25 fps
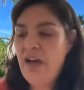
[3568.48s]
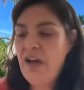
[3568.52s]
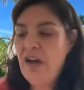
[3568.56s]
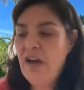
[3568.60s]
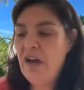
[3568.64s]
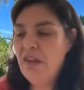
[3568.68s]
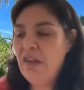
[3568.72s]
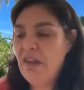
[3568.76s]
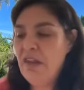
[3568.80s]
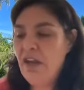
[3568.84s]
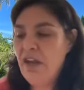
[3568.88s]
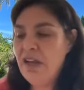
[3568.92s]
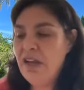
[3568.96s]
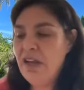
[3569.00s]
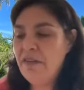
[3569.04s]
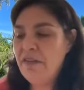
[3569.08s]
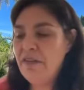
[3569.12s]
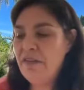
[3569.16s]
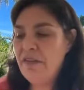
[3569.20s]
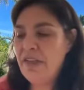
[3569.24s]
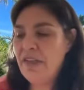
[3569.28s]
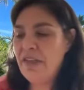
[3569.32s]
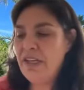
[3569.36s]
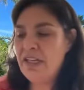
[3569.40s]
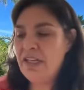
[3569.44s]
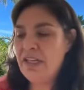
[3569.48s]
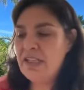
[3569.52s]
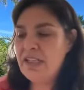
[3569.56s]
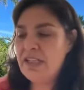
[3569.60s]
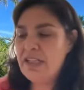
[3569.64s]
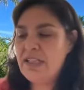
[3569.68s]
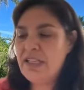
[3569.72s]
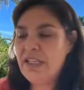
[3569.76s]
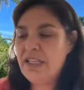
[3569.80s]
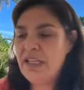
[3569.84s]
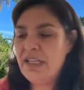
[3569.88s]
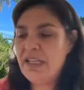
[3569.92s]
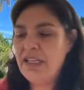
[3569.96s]
a lot of
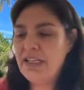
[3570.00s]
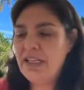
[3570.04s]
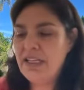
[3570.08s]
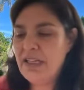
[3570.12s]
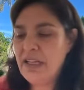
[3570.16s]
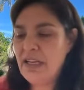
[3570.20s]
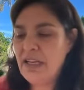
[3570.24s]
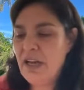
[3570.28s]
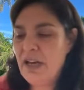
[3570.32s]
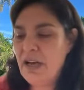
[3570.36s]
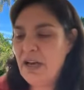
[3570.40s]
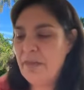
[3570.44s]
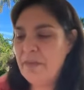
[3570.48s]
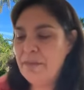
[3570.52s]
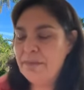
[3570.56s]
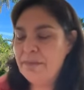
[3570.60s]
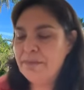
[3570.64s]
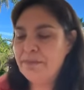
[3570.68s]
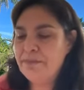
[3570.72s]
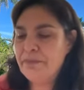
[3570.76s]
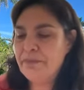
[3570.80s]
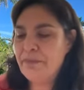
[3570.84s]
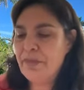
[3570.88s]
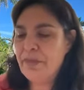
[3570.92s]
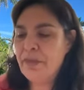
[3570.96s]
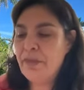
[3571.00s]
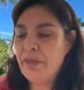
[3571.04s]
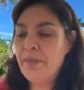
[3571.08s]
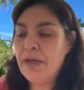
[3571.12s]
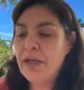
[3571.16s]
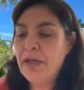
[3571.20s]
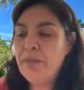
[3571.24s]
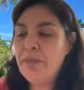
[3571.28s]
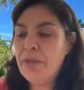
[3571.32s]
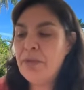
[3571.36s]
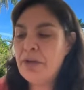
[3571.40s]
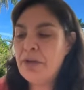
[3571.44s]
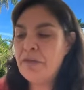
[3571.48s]
things in um, the
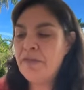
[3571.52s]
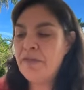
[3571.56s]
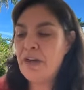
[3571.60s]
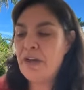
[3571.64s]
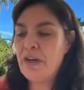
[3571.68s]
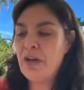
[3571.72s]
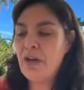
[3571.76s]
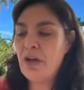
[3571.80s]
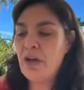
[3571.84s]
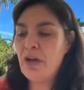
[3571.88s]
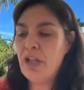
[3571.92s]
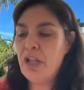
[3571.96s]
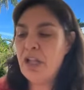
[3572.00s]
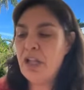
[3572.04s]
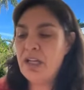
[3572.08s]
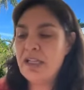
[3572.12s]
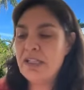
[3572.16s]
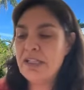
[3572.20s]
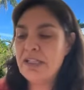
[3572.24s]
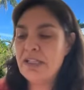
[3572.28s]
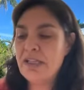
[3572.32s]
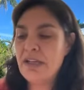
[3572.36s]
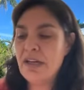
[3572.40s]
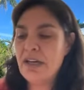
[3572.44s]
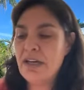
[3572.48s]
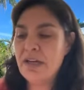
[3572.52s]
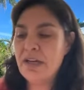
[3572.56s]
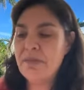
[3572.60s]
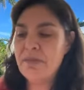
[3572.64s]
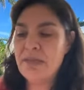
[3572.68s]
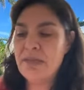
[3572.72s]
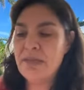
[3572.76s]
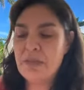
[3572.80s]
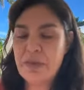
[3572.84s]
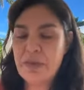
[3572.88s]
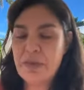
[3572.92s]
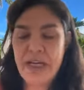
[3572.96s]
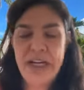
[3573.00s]
big book of Alcoholics
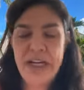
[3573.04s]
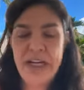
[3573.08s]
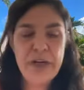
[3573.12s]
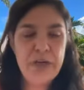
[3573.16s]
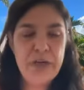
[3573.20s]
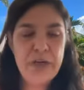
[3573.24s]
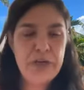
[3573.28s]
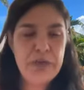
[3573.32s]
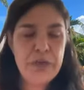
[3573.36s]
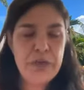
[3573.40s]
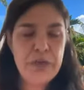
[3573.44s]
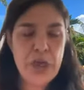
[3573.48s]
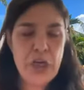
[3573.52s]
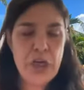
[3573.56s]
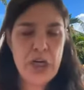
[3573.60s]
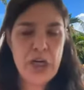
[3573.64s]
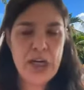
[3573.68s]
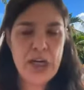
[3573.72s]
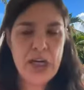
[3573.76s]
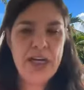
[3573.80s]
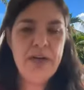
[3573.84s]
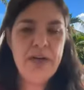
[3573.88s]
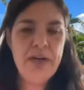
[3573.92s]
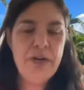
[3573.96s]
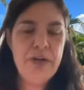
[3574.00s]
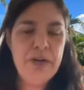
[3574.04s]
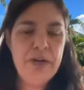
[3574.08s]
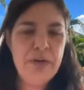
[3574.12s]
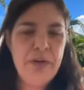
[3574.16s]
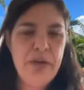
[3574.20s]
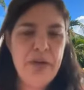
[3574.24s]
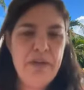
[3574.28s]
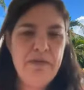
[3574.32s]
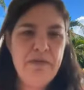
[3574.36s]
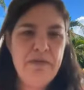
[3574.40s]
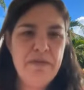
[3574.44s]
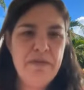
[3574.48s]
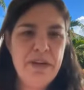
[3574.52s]
Anonymous. When I hear you talk, I know you
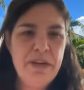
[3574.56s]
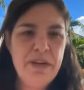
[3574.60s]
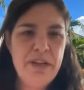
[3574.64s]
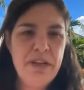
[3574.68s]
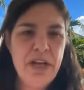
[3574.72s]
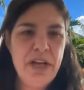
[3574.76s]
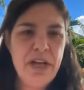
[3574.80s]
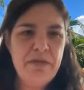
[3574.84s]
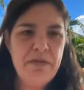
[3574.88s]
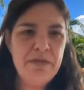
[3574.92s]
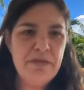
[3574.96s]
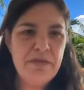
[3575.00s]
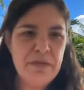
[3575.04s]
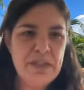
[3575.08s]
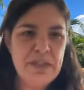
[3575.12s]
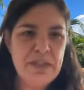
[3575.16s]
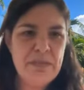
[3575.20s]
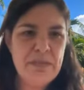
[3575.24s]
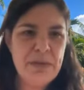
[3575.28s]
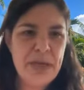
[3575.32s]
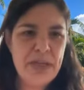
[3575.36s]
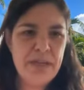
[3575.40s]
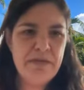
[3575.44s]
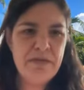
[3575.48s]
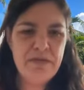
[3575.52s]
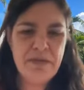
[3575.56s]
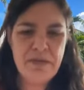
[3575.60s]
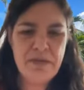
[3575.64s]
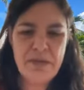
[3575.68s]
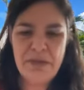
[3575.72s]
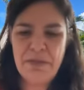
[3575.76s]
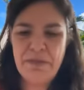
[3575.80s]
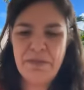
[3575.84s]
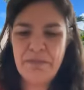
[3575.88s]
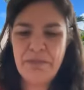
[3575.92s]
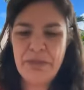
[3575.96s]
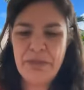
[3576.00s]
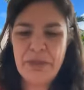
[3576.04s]
have a lot of respect
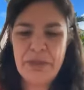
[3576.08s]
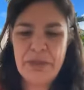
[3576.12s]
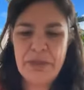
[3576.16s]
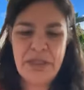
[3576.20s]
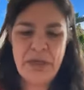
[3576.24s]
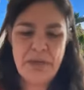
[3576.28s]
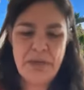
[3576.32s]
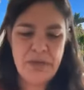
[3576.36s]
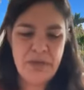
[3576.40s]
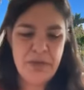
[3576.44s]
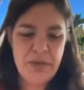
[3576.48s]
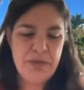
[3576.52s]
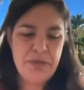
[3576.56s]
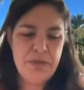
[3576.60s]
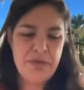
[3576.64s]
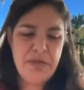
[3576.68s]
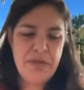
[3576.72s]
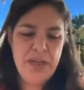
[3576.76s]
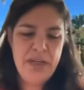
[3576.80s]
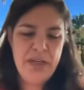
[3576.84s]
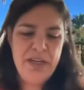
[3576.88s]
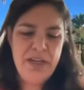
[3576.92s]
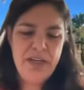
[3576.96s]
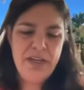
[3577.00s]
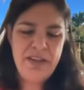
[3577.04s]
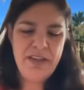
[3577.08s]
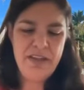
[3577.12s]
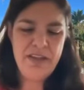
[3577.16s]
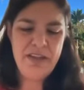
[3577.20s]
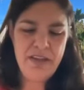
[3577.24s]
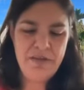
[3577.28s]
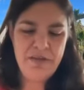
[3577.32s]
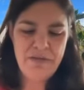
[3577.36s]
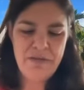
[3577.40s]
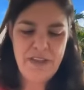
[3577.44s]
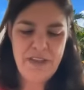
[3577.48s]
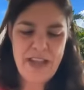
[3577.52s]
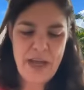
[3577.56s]
for Bill W.,
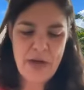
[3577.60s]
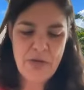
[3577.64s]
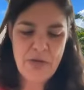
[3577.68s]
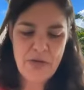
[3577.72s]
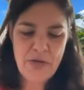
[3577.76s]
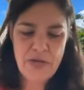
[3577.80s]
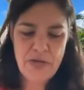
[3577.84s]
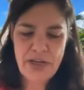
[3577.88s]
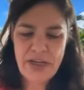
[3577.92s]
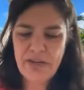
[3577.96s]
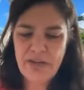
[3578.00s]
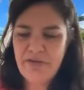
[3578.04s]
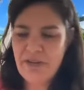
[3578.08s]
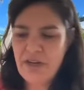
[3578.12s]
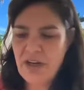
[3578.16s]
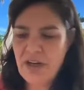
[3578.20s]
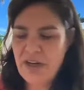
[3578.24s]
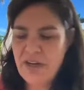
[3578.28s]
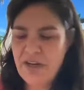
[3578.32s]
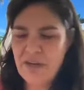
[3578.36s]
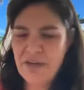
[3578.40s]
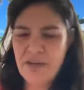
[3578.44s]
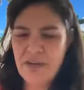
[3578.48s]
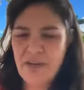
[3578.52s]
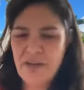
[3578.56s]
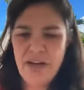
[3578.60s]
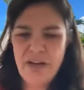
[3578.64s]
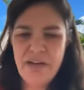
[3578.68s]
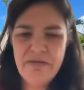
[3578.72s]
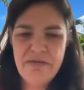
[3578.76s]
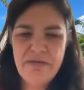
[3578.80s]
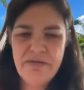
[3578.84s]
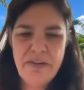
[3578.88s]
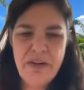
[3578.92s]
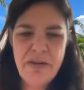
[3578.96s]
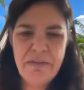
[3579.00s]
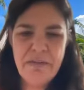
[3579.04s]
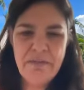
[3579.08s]
the floundering father
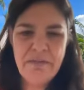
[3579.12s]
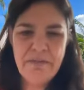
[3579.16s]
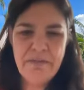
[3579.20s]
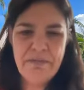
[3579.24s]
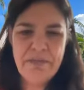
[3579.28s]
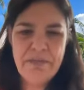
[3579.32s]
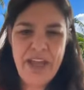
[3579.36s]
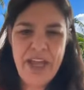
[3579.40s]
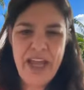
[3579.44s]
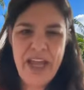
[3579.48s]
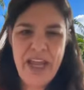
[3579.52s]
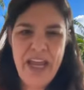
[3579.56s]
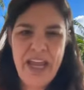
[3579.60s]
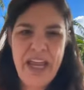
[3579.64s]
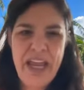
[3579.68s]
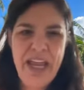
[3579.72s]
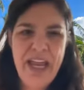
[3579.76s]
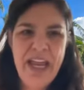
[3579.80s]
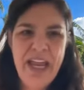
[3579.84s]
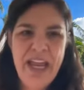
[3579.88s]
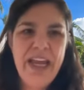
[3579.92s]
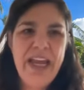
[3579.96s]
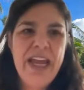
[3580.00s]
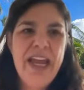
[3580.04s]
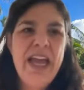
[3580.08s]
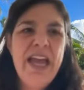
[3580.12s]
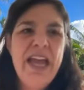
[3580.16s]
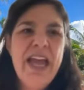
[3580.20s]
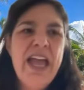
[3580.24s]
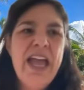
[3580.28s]
of um, A A,